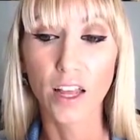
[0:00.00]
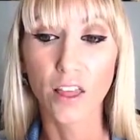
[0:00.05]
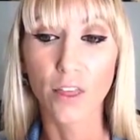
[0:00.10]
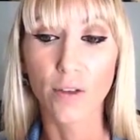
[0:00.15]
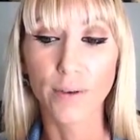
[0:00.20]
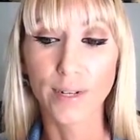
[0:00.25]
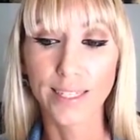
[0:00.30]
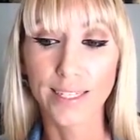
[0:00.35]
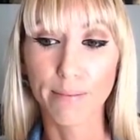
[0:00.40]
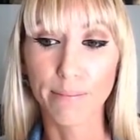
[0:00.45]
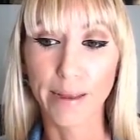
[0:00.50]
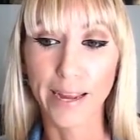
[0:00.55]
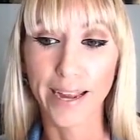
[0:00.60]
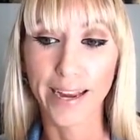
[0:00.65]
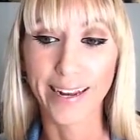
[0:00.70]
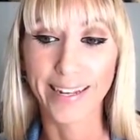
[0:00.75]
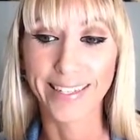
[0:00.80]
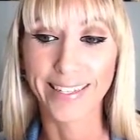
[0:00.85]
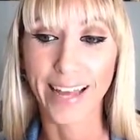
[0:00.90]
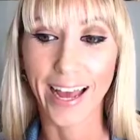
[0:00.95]
The reason
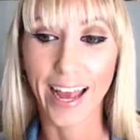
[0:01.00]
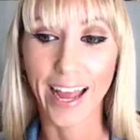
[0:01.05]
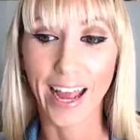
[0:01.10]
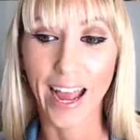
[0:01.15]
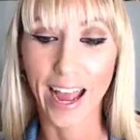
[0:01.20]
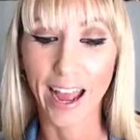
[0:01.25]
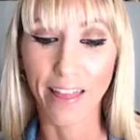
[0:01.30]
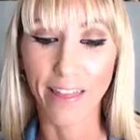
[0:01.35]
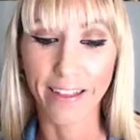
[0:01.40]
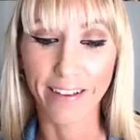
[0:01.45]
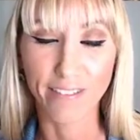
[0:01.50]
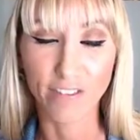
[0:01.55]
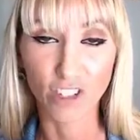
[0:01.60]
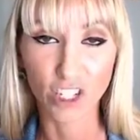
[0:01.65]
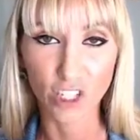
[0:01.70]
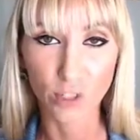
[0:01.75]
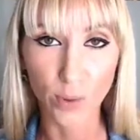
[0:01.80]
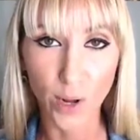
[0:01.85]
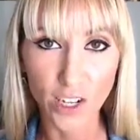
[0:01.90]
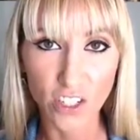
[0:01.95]
being is that they've
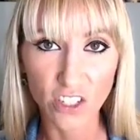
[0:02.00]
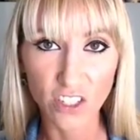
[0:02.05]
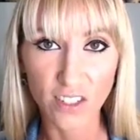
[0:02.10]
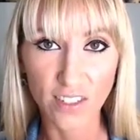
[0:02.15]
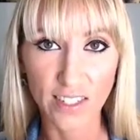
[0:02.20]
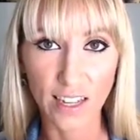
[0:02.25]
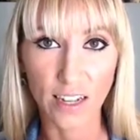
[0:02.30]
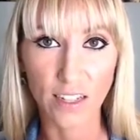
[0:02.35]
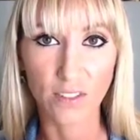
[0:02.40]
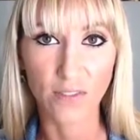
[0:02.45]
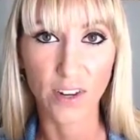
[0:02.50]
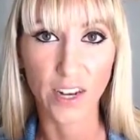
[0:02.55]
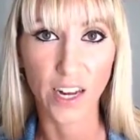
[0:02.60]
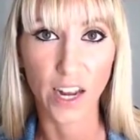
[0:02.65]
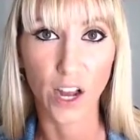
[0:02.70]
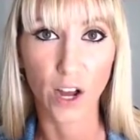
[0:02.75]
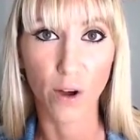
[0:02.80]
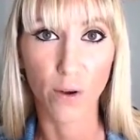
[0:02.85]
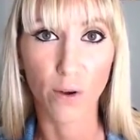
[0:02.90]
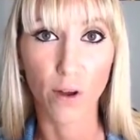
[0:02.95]
just watched the sales
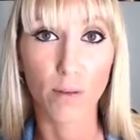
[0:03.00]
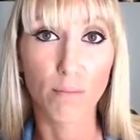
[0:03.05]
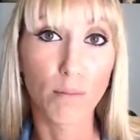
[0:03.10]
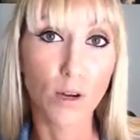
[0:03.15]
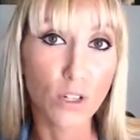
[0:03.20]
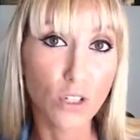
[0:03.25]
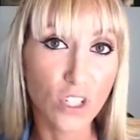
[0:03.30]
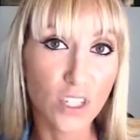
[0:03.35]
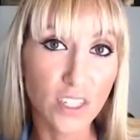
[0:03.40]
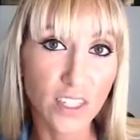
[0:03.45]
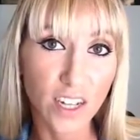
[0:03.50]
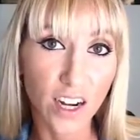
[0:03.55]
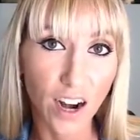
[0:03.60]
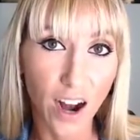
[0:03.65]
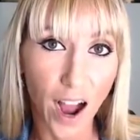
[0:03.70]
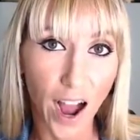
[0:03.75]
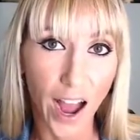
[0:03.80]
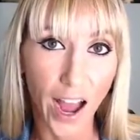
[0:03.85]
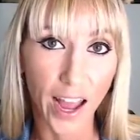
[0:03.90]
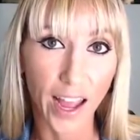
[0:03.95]
video, emotions are
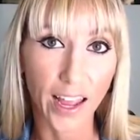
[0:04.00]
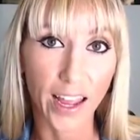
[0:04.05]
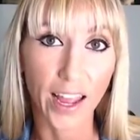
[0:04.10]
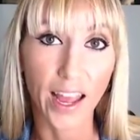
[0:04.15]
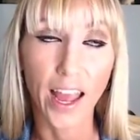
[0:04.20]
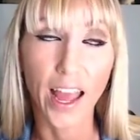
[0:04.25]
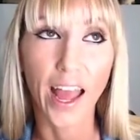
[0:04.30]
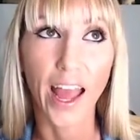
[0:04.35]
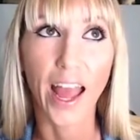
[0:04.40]
high,